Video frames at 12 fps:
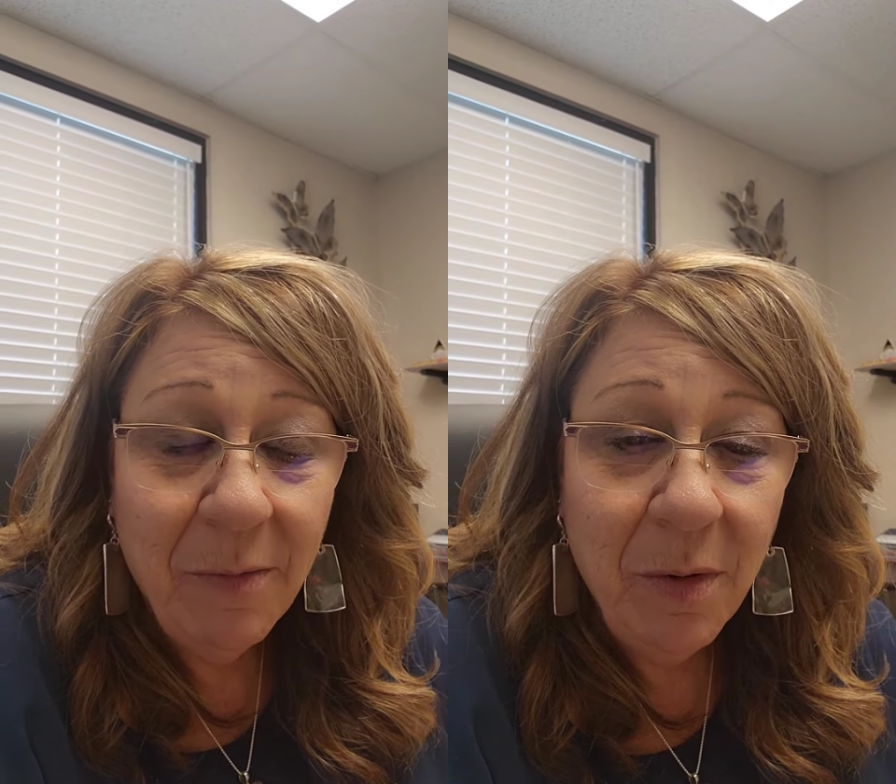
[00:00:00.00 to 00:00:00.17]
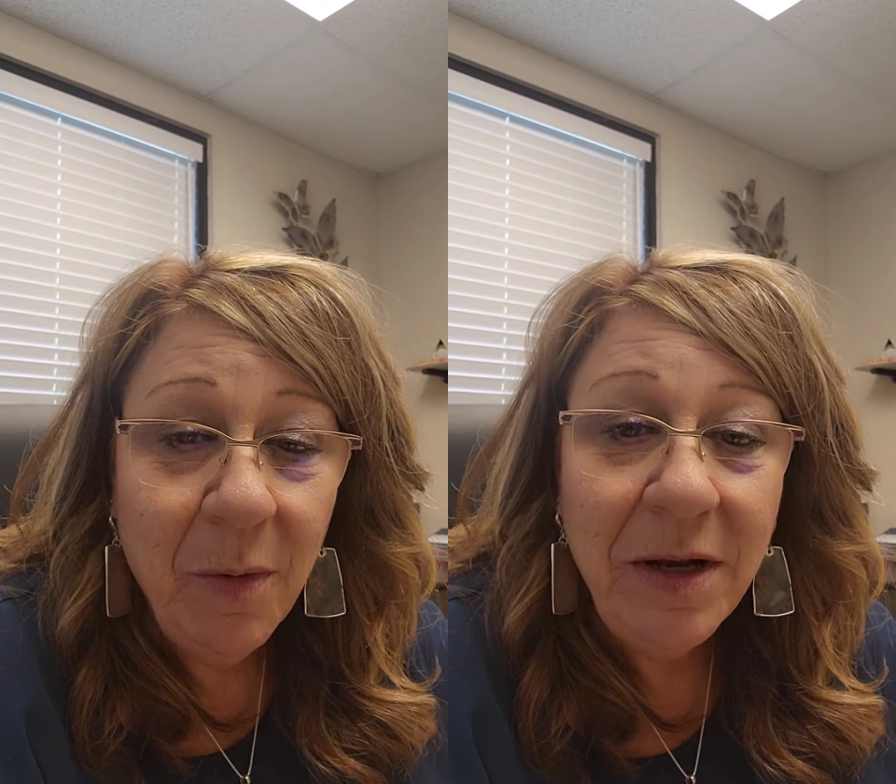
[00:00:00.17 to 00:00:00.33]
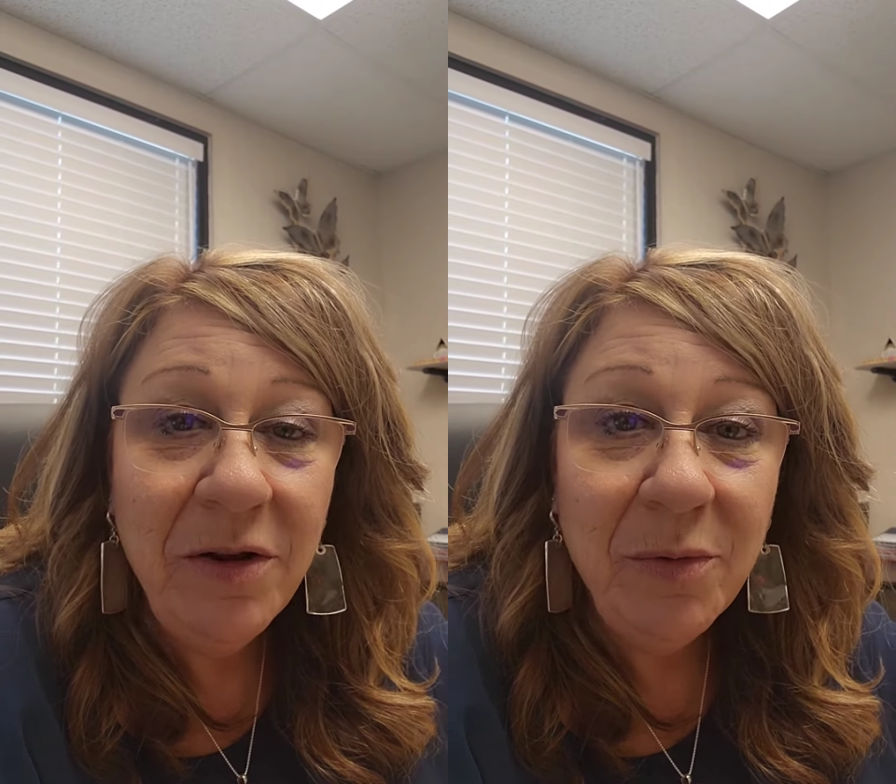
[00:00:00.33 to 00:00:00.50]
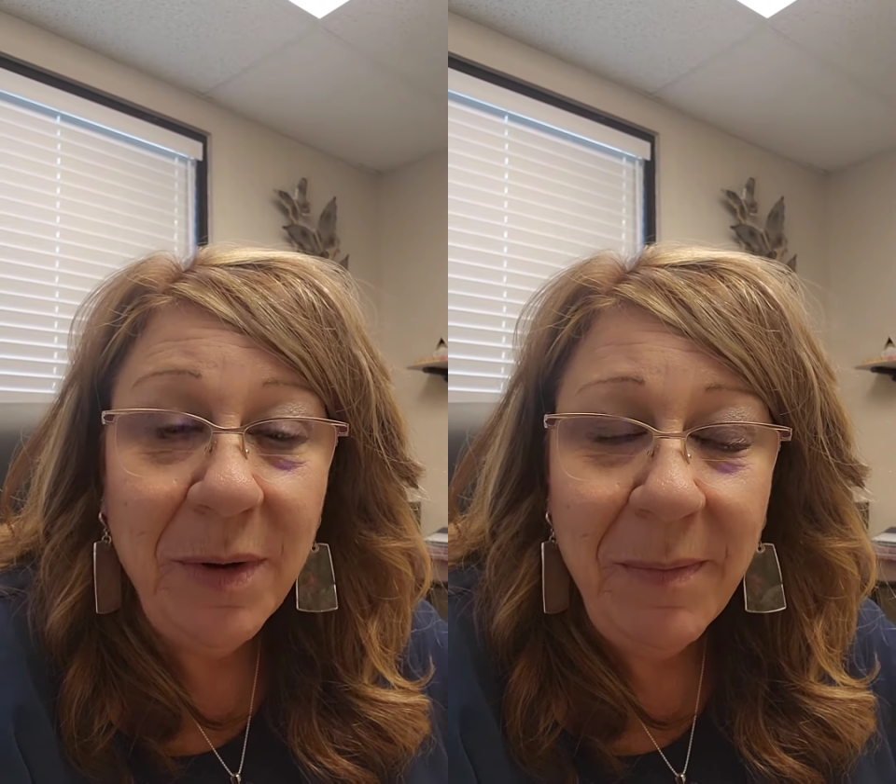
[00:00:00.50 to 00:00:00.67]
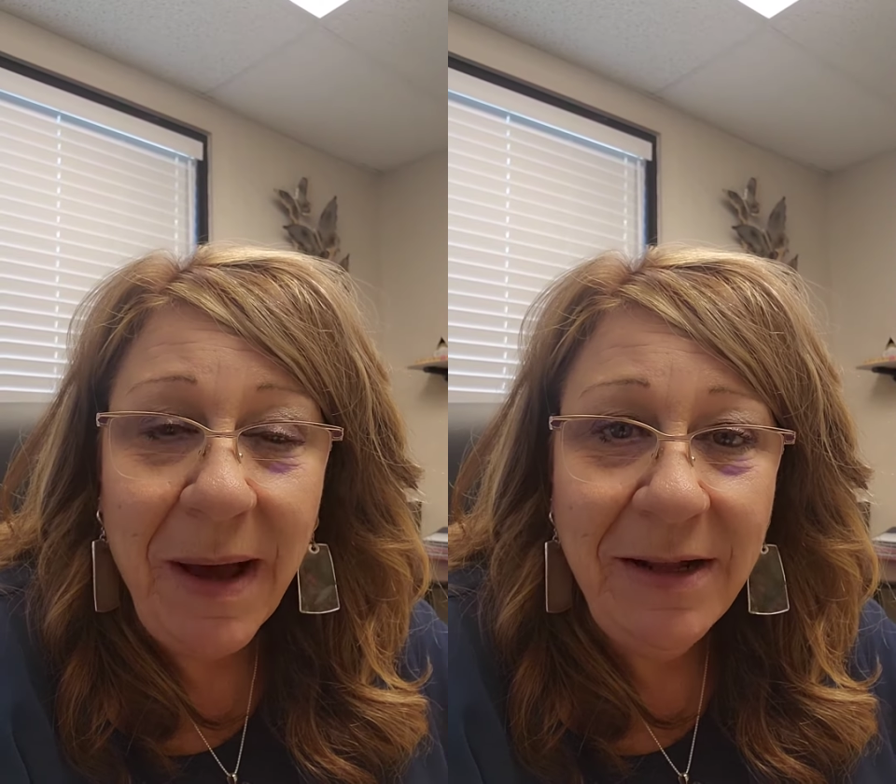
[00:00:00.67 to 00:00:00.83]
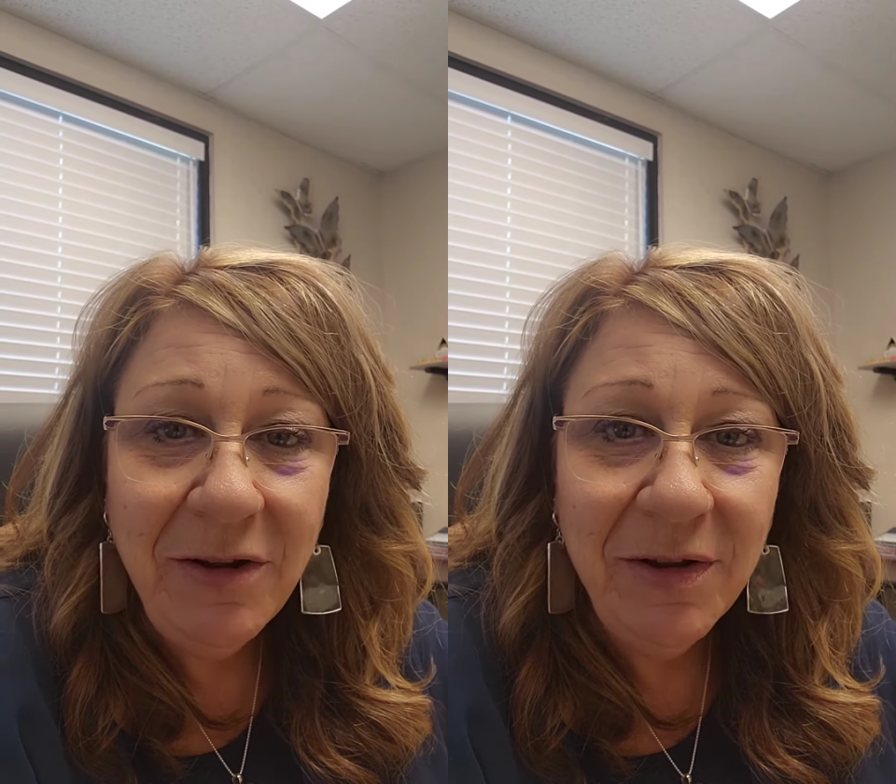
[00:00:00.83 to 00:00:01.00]
I wanted to
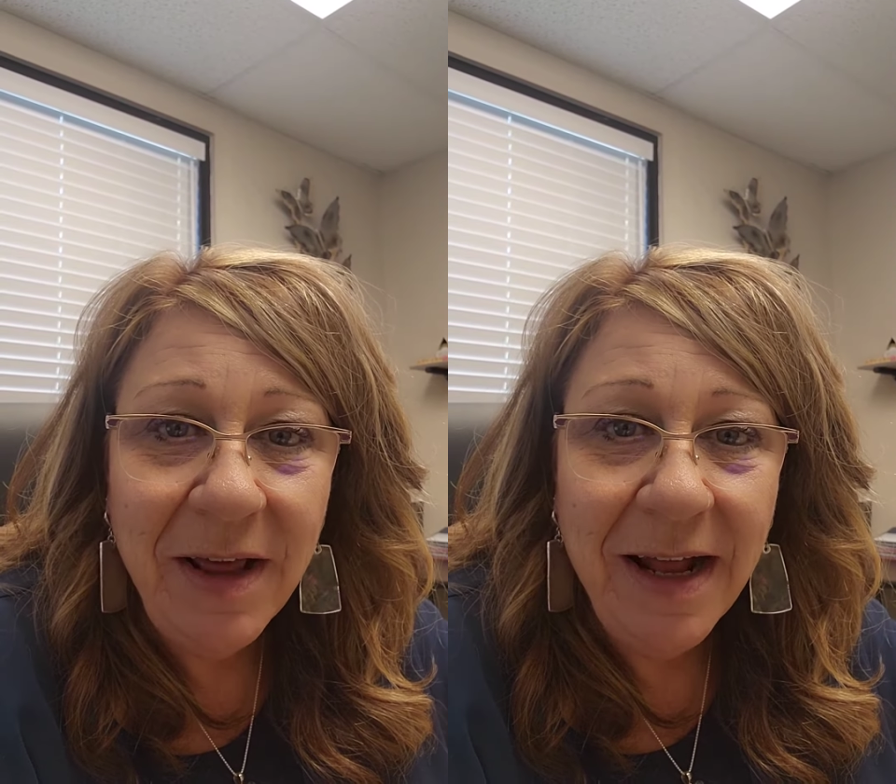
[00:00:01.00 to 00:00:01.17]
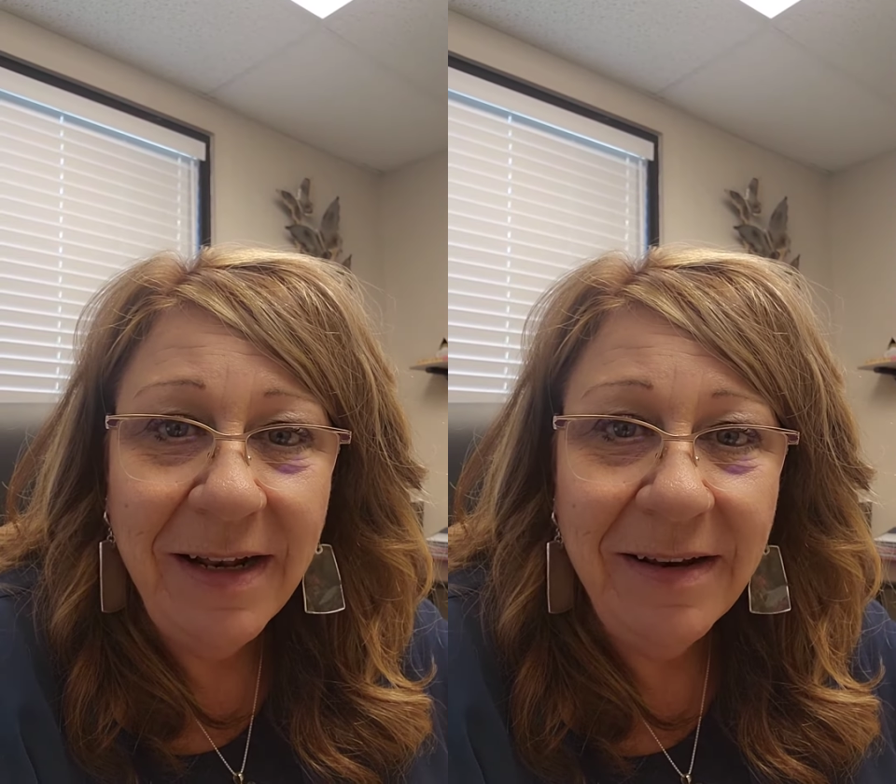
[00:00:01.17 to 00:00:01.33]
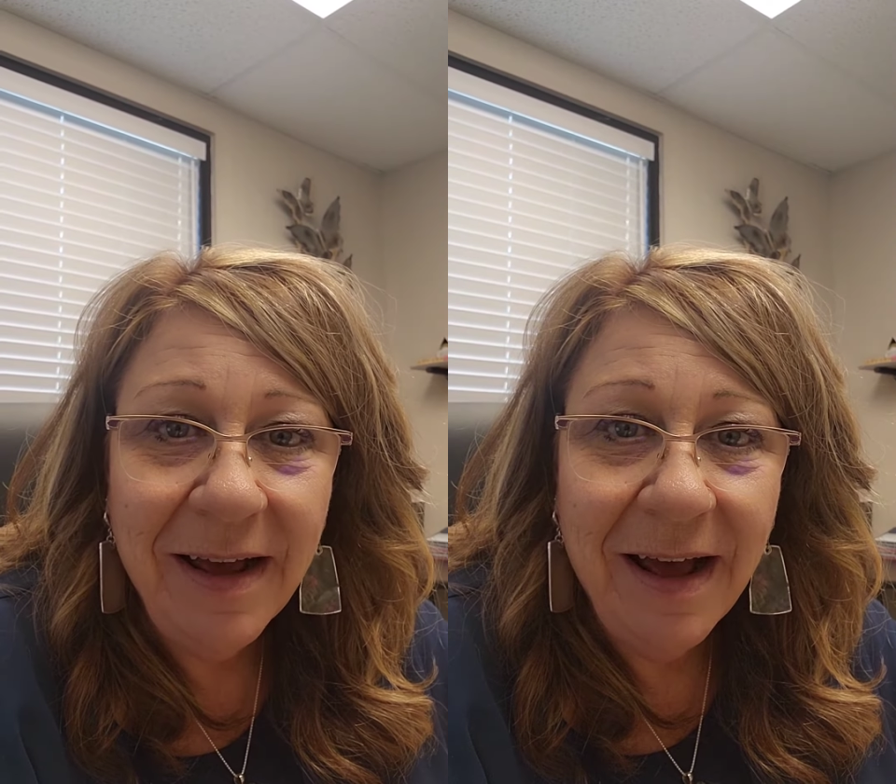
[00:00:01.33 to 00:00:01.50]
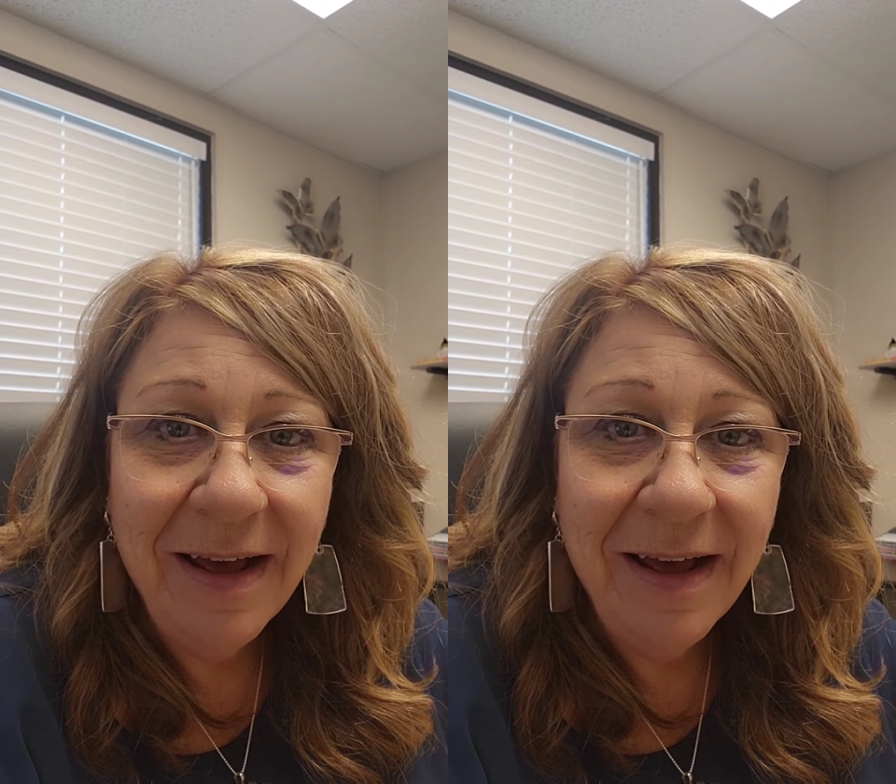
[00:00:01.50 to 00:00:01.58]
remind you that